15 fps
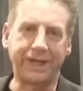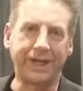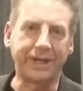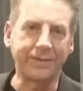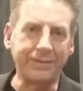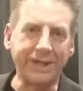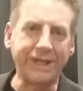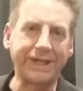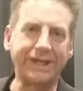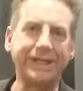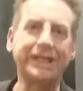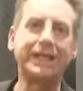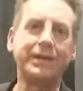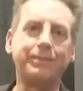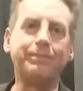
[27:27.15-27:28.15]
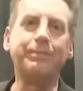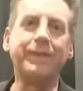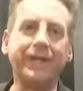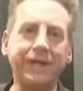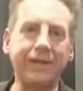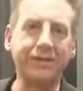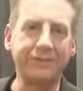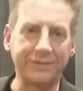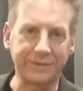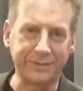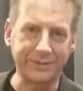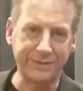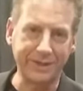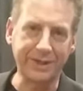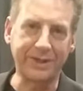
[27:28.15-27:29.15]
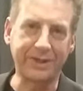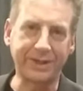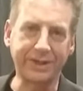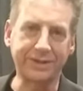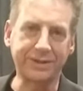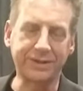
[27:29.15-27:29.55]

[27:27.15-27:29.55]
make it meaningful for the audience.